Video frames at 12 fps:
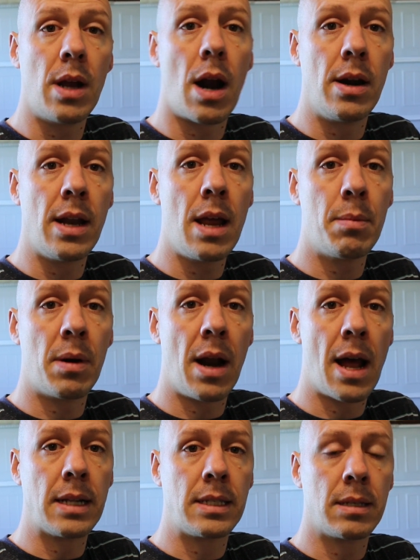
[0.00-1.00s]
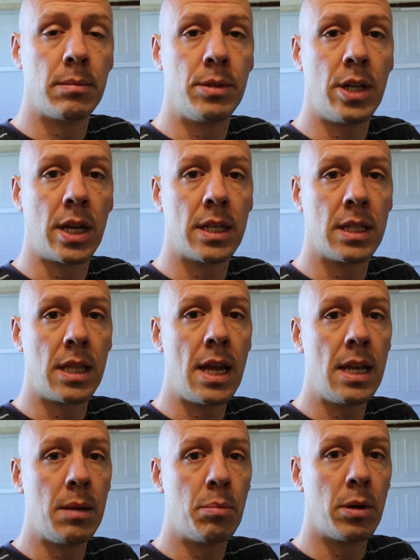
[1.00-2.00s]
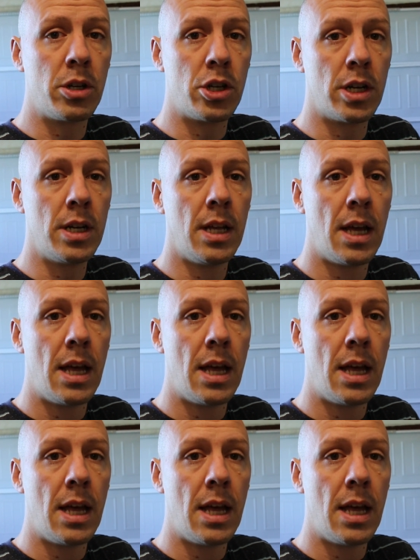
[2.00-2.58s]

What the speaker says: Our neighbor had some chickens that they need butchered,